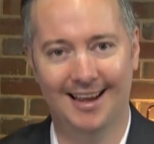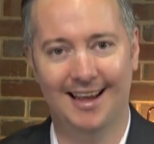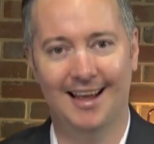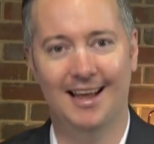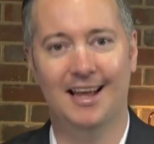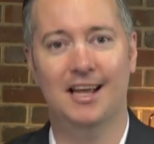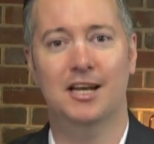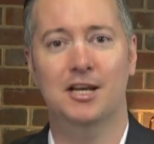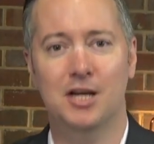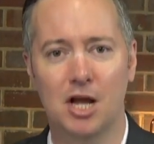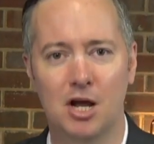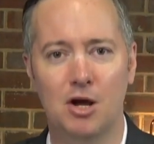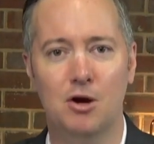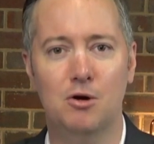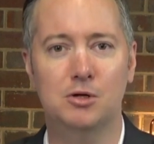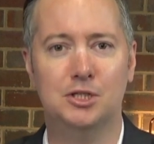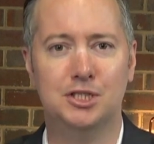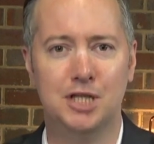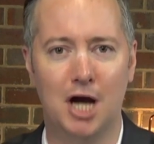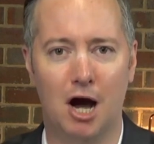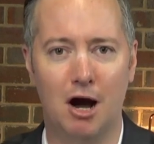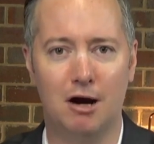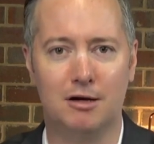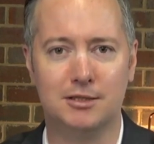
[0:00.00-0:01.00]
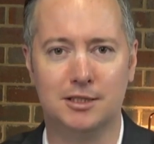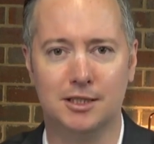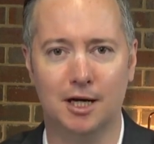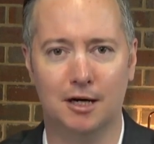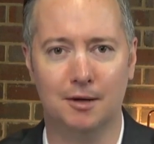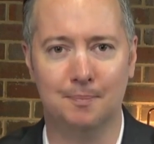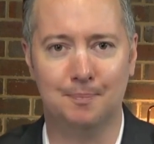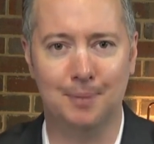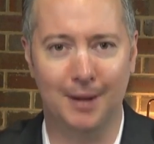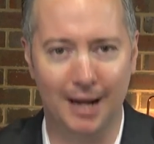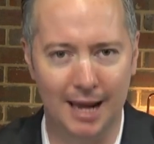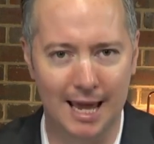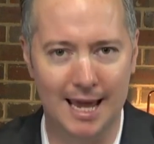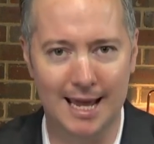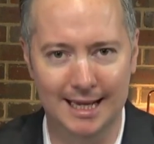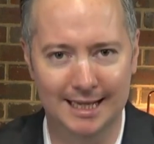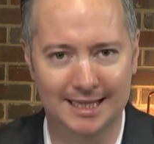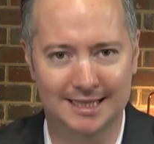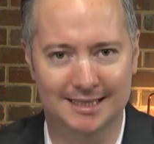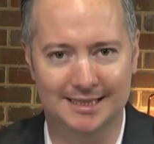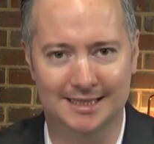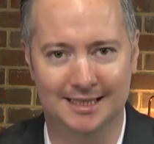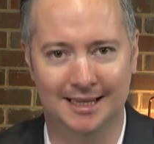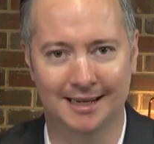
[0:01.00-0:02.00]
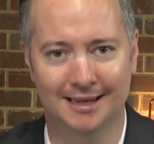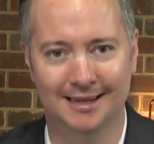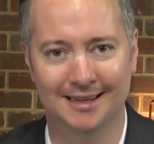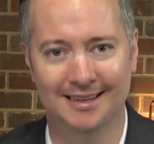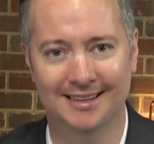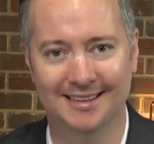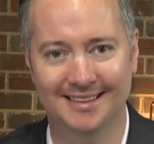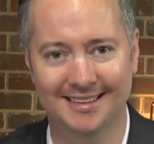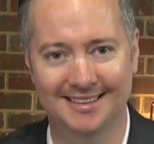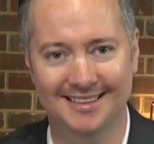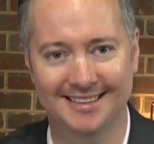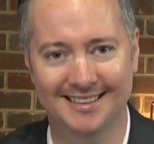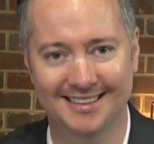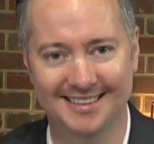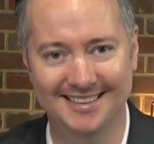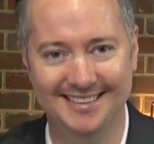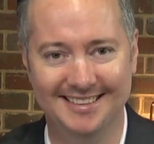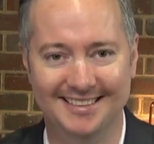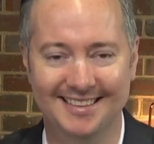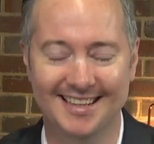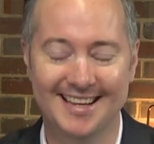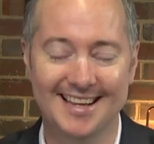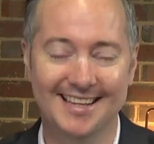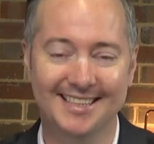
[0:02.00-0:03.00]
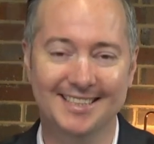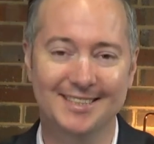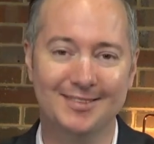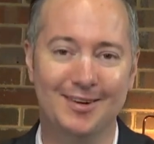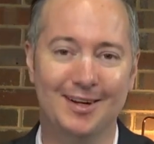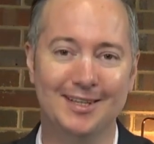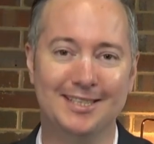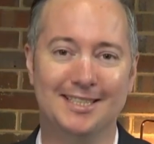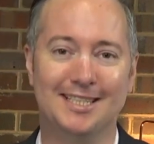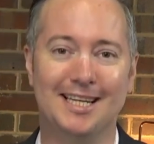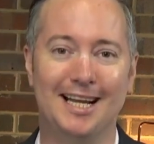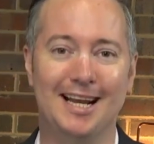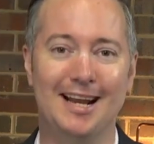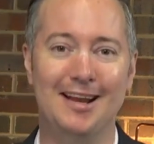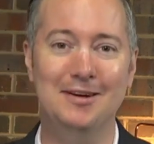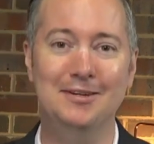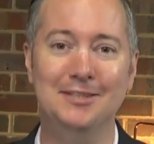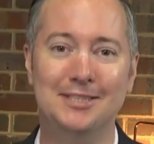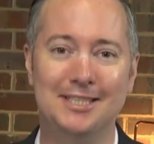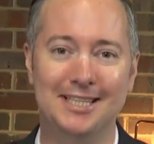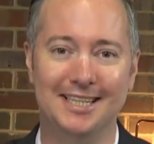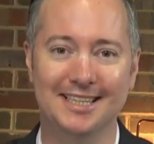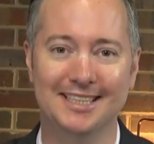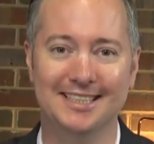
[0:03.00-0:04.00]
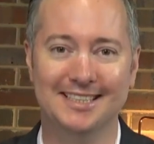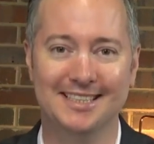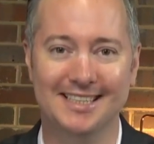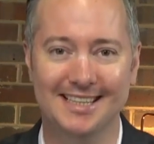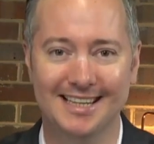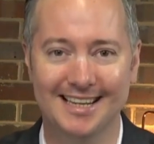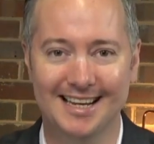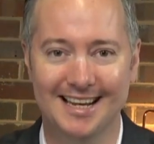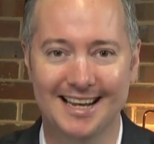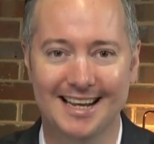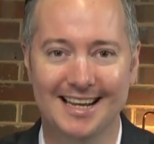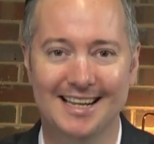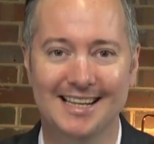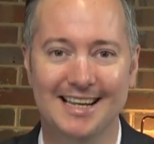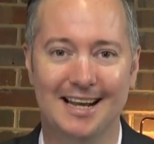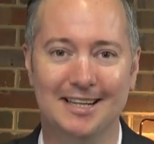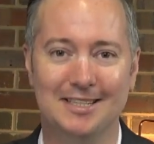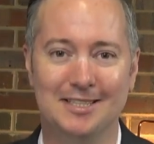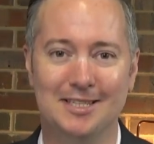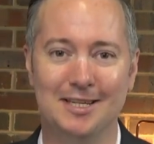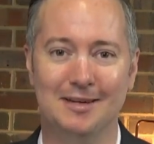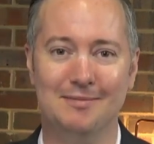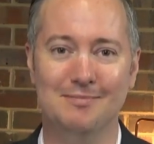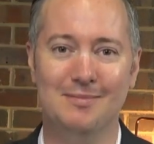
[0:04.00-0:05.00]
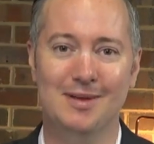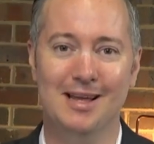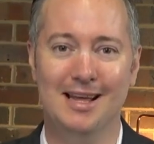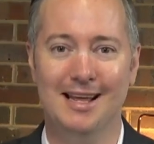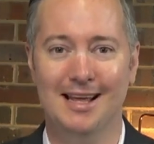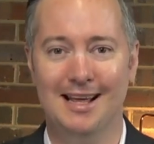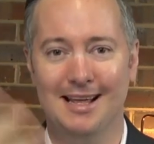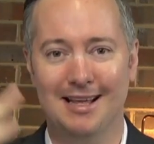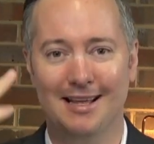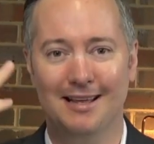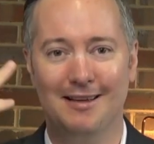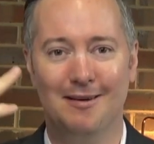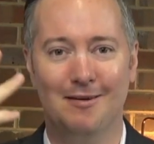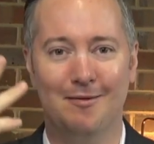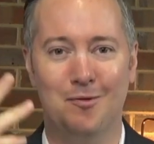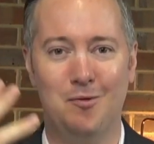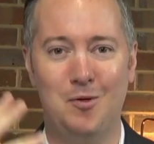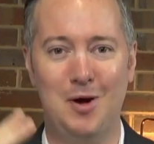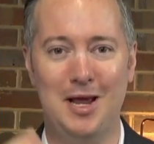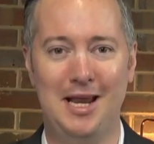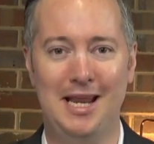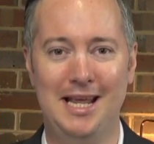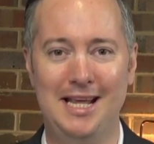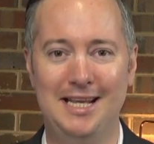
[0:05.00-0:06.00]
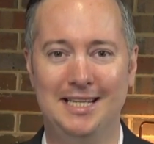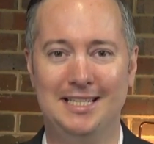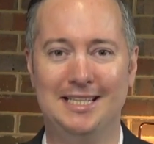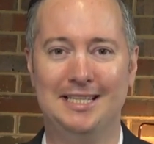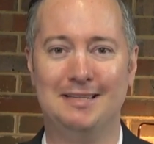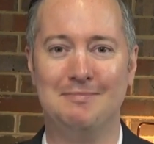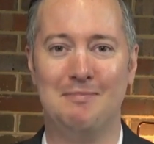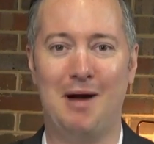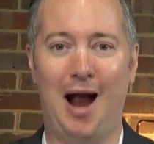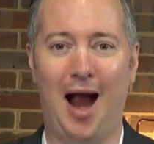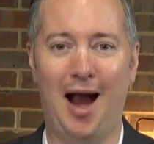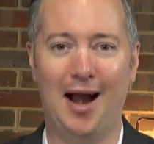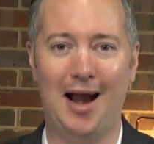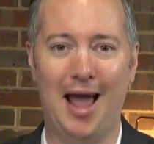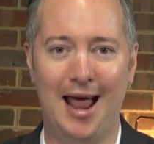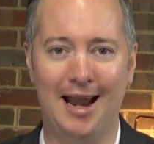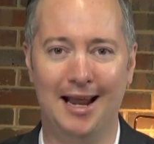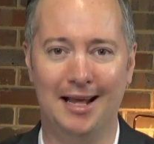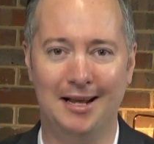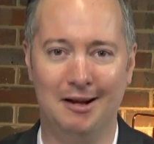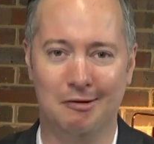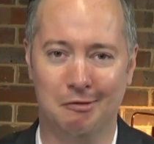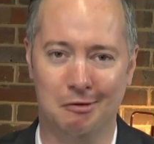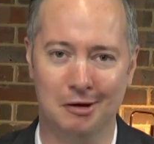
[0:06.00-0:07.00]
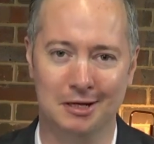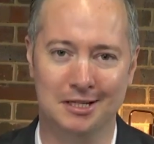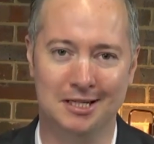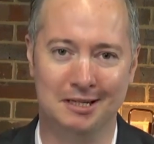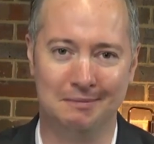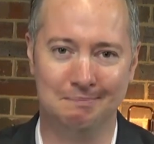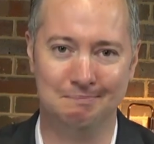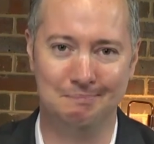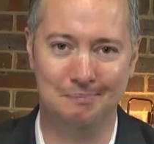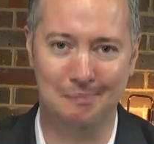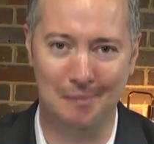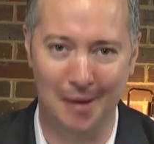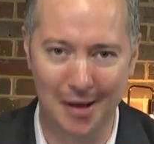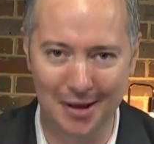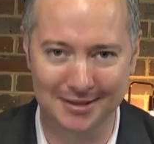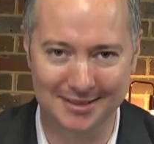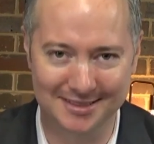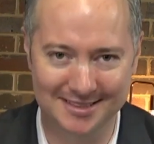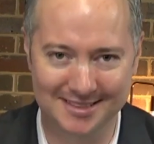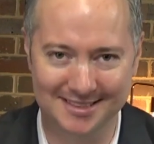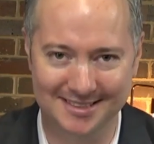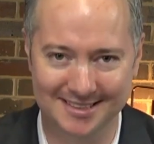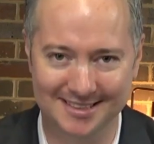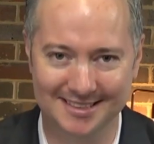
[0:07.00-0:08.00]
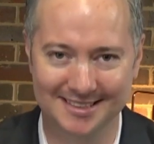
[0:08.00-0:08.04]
New doctor, please. He wants solutions, not some witty, smart aleck response.